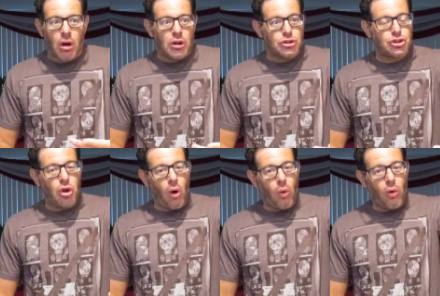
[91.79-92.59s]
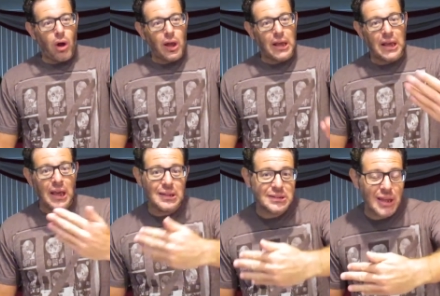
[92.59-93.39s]
So
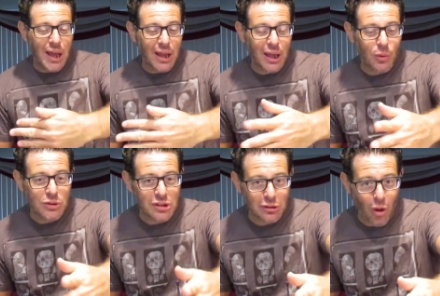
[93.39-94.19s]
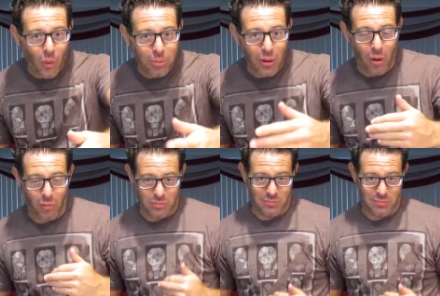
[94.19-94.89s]
he's saying it was a low blow.